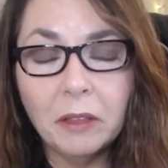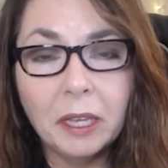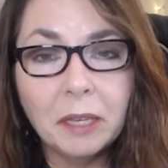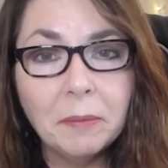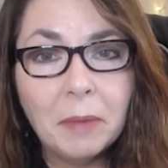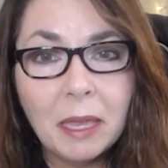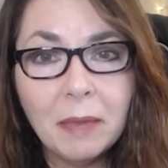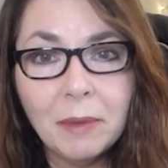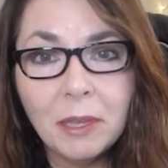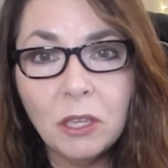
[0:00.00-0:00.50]
Like
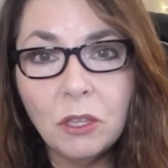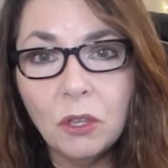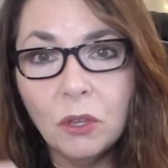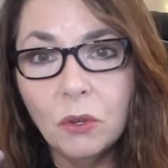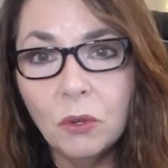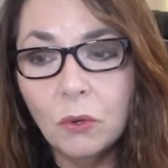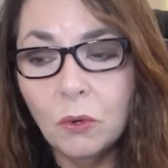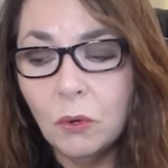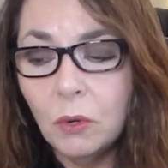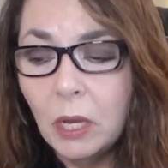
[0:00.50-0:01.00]
maybe
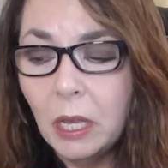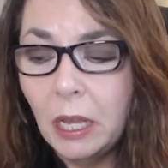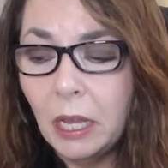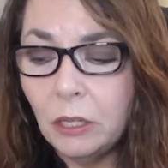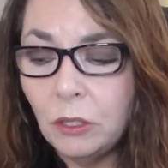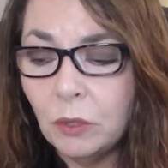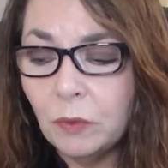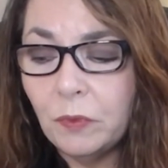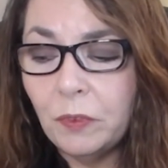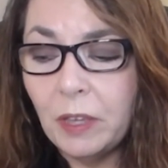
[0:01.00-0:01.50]
you
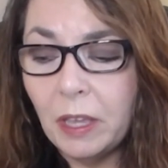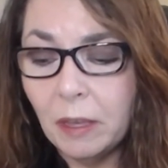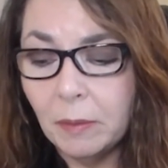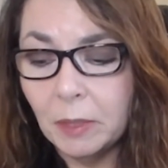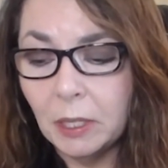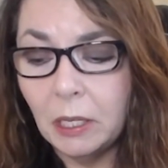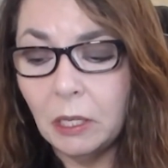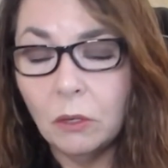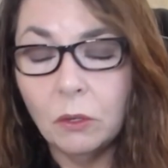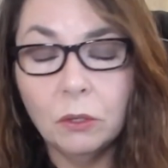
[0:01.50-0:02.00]
and your
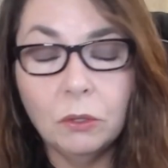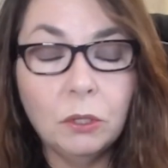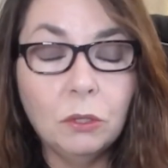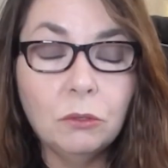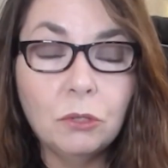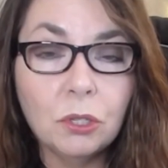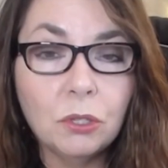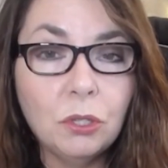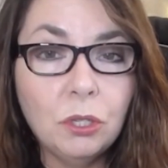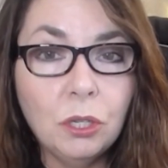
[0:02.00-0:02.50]
family, or you
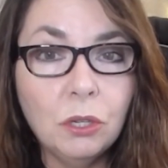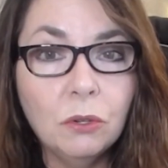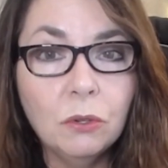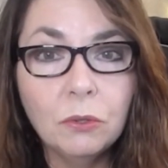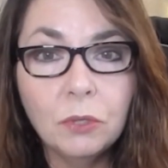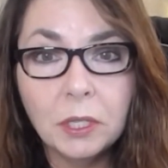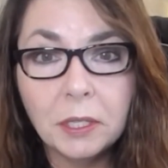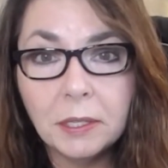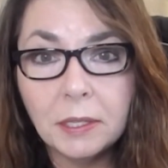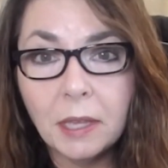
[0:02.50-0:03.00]
just
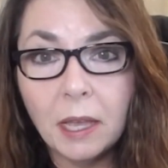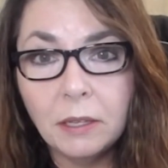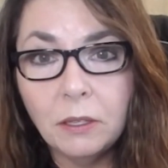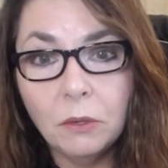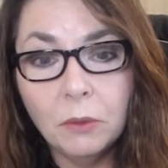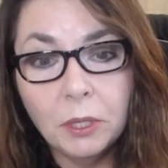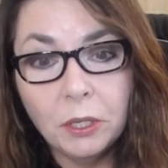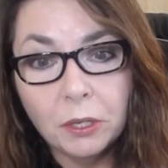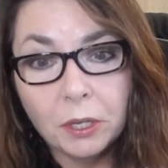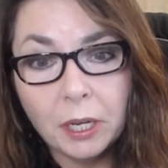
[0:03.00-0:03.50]
you decide,
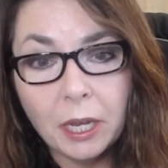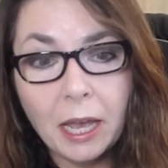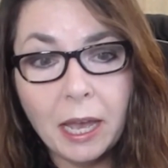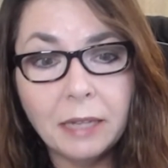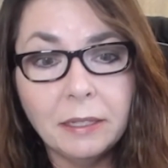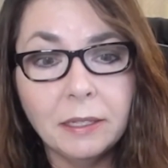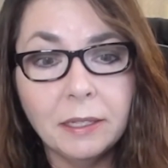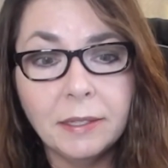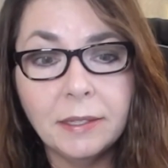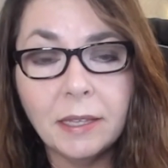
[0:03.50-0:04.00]
you and your
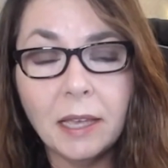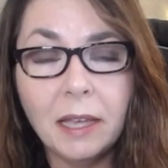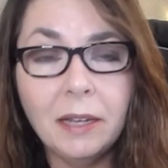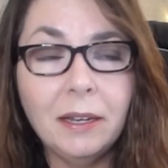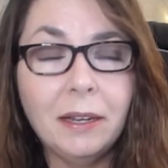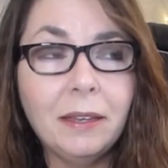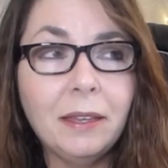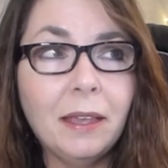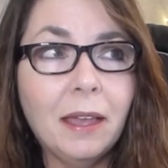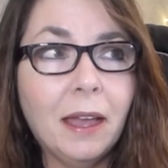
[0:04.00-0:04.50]
cat
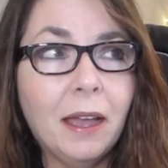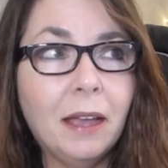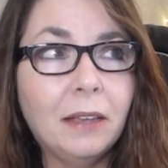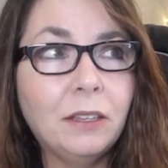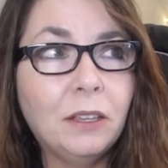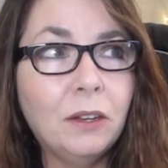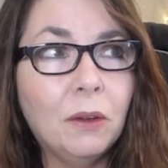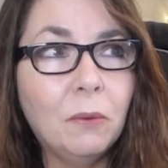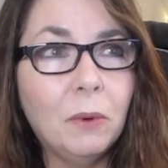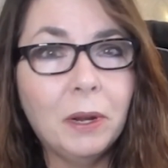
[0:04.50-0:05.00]
decided, yeah,
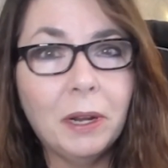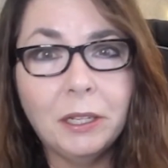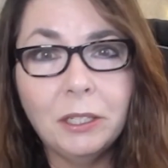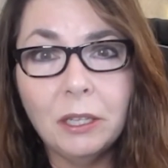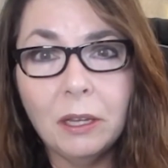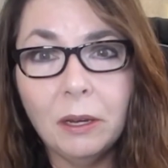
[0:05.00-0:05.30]
you know what, I,